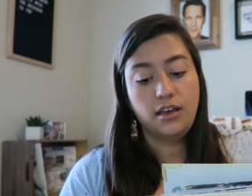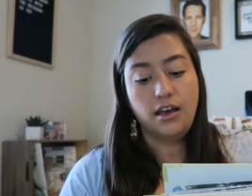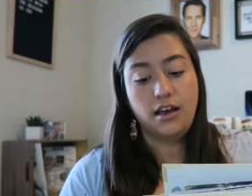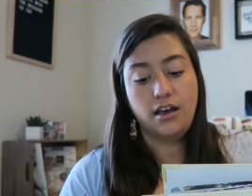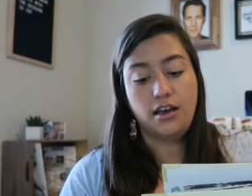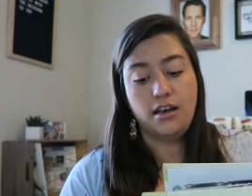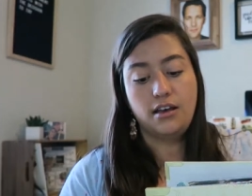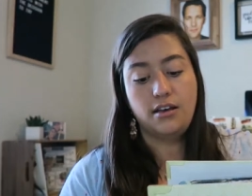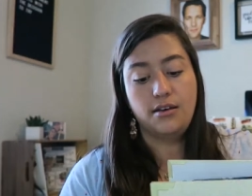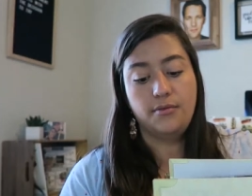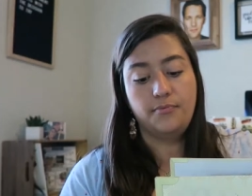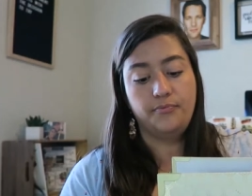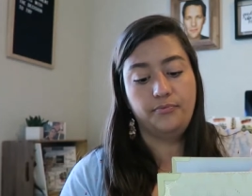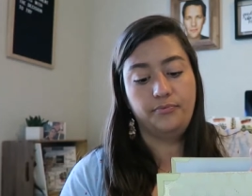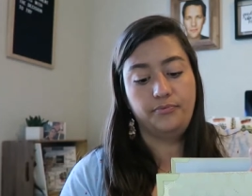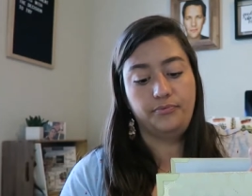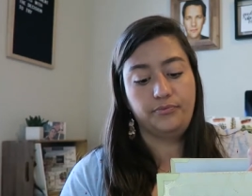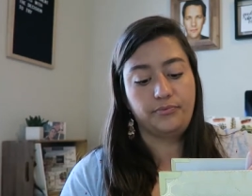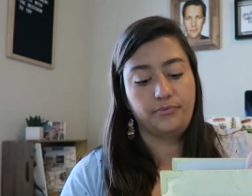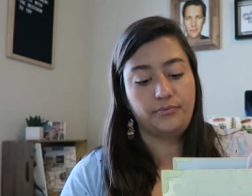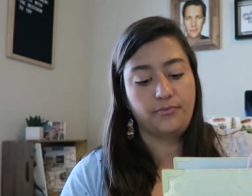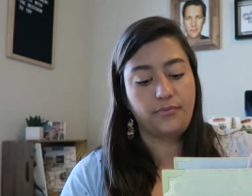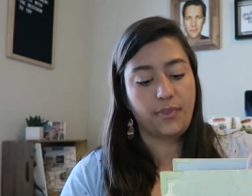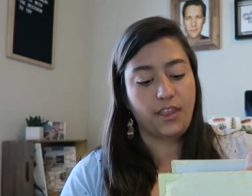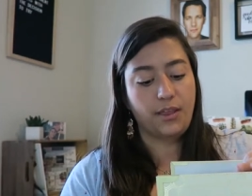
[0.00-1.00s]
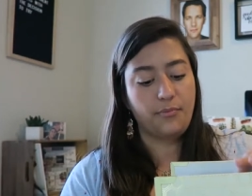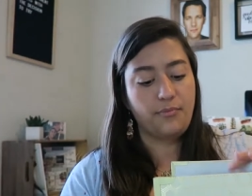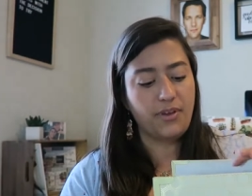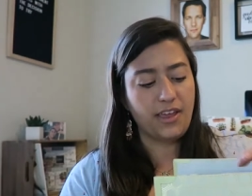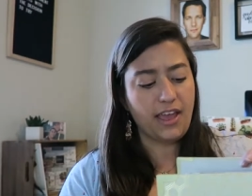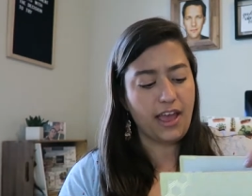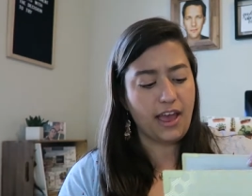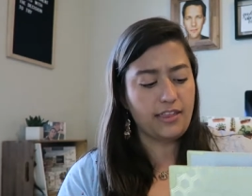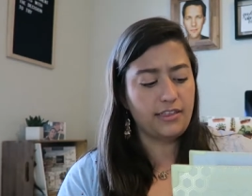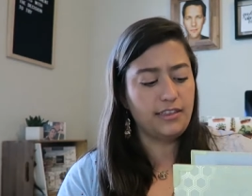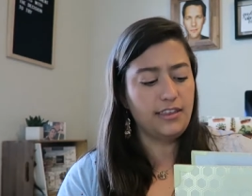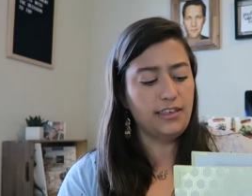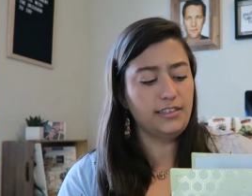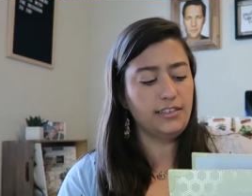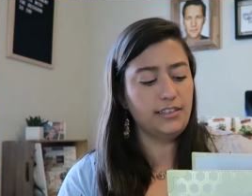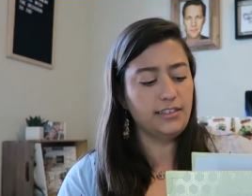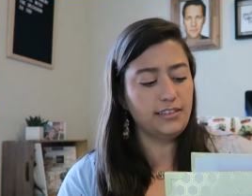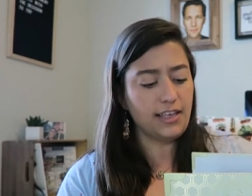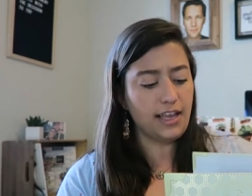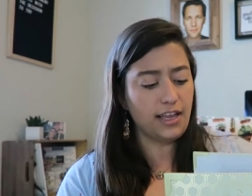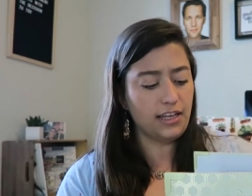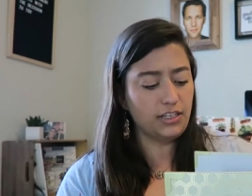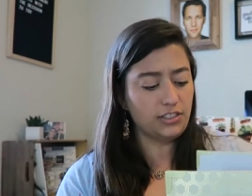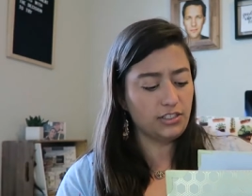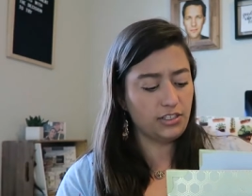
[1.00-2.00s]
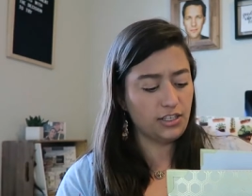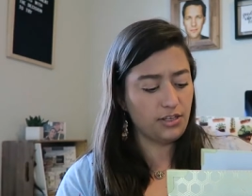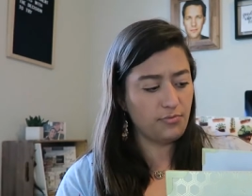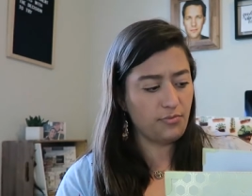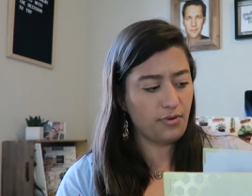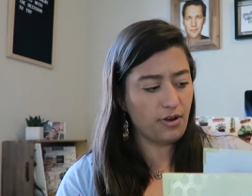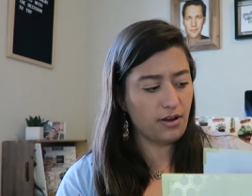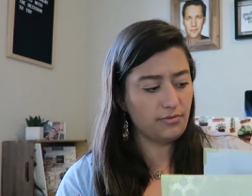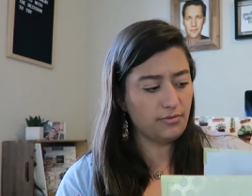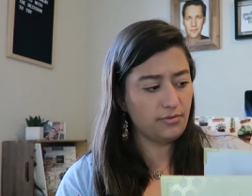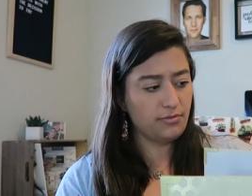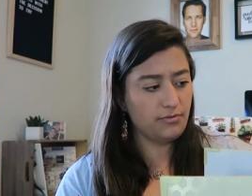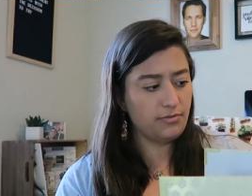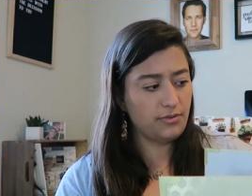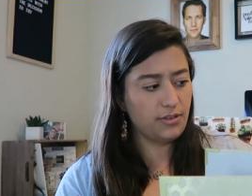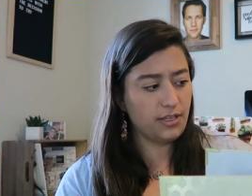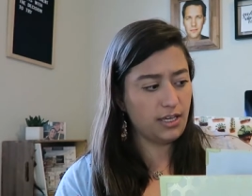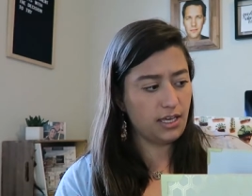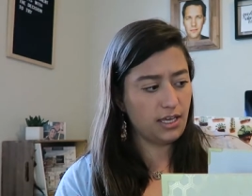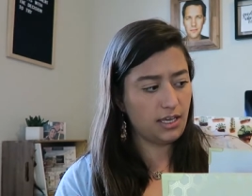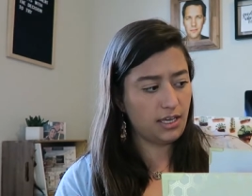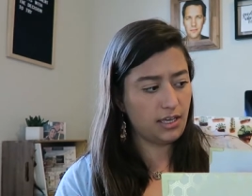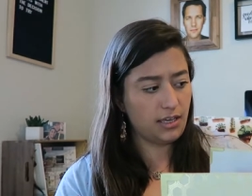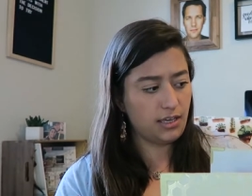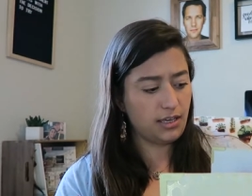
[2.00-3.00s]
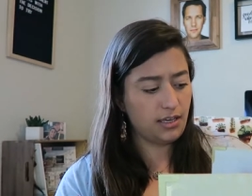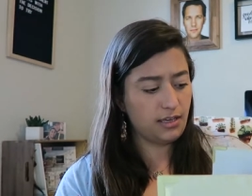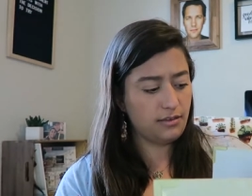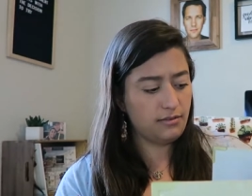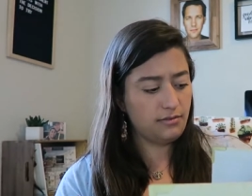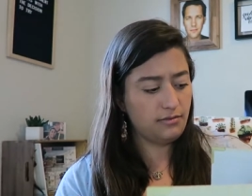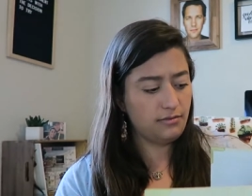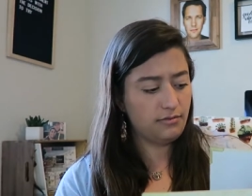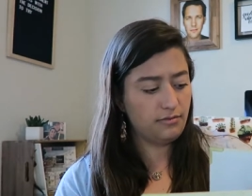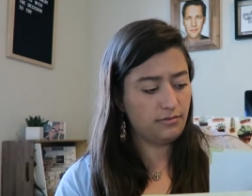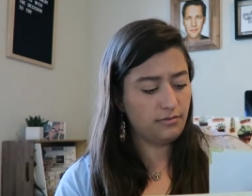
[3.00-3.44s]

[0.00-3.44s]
Um, but yeah, this is actually probably